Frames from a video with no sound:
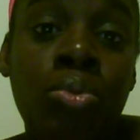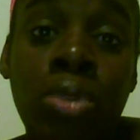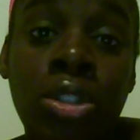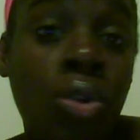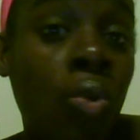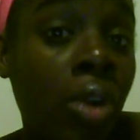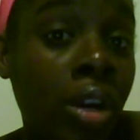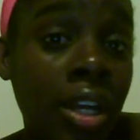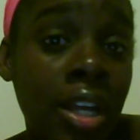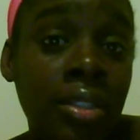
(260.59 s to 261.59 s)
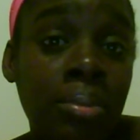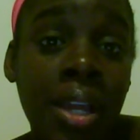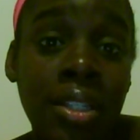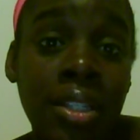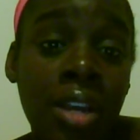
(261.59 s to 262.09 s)
scorn because the
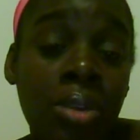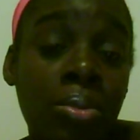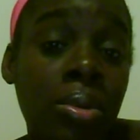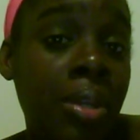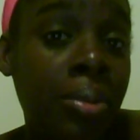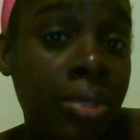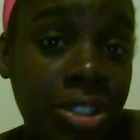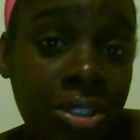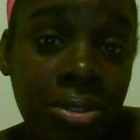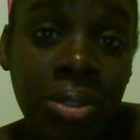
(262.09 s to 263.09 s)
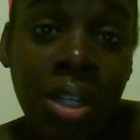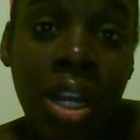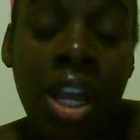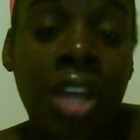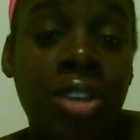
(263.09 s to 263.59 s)
man said he don't want to be with you,
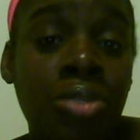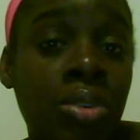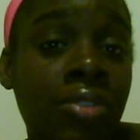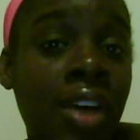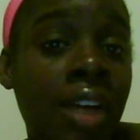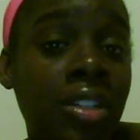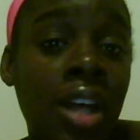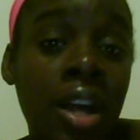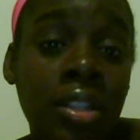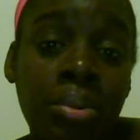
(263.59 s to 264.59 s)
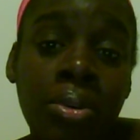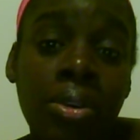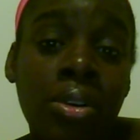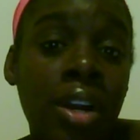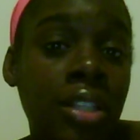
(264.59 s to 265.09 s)
and you want to file for child support
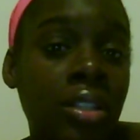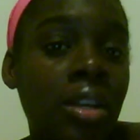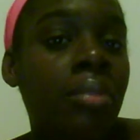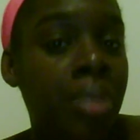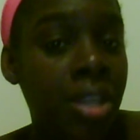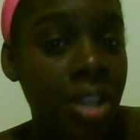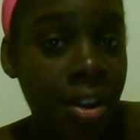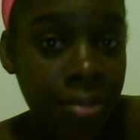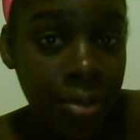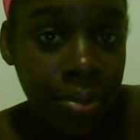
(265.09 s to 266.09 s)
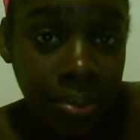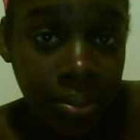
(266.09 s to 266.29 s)
and all that stuff, be careful.